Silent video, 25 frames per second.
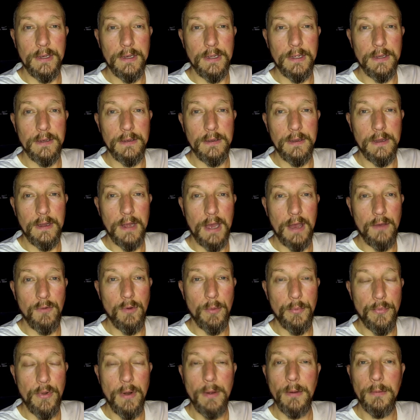Then I
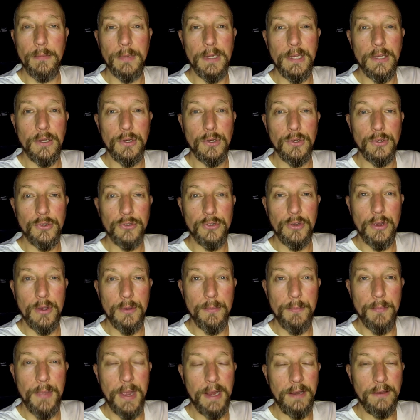will probably
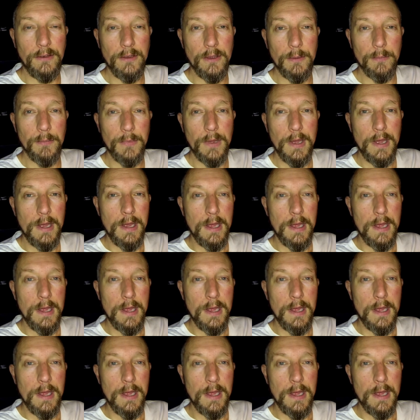also paint them